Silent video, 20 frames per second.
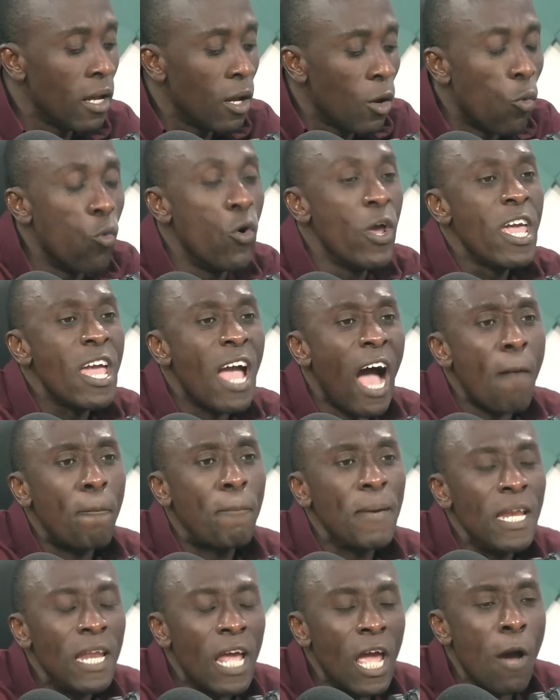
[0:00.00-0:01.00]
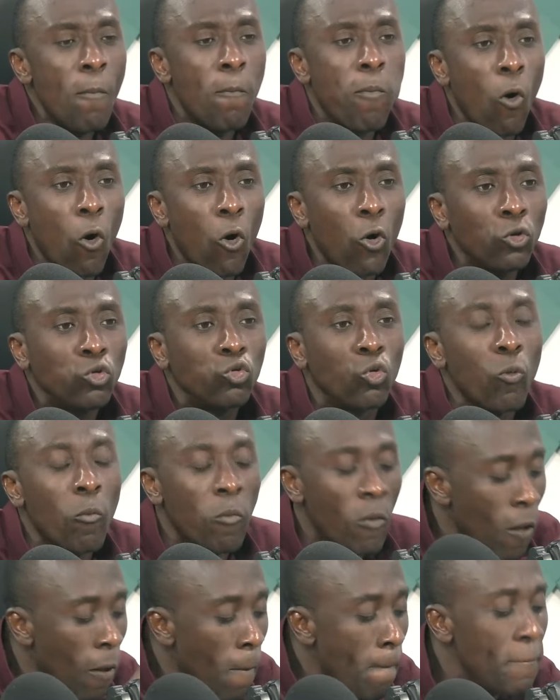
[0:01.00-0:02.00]
we have been able to
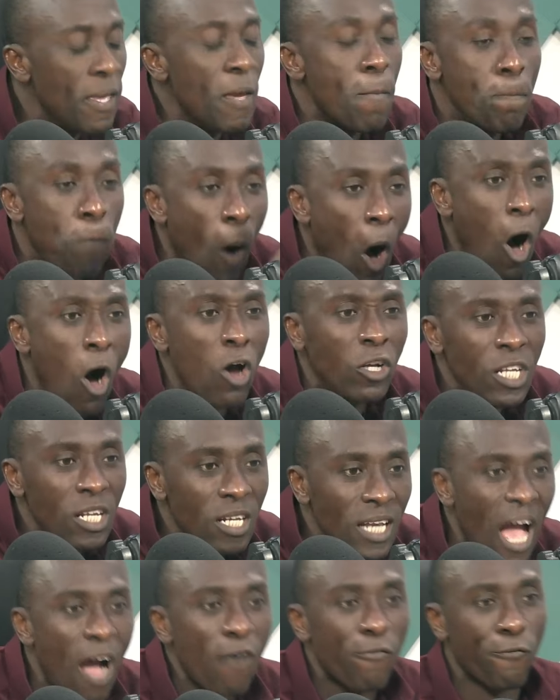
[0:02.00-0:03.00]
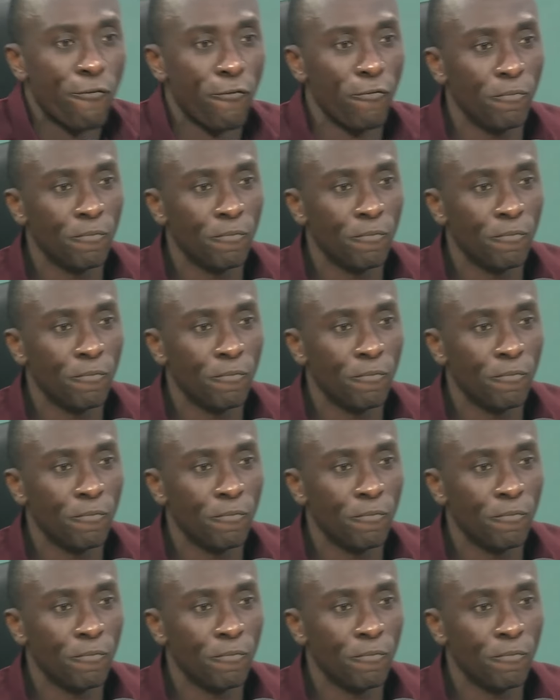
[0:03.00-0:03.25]
be bold enough.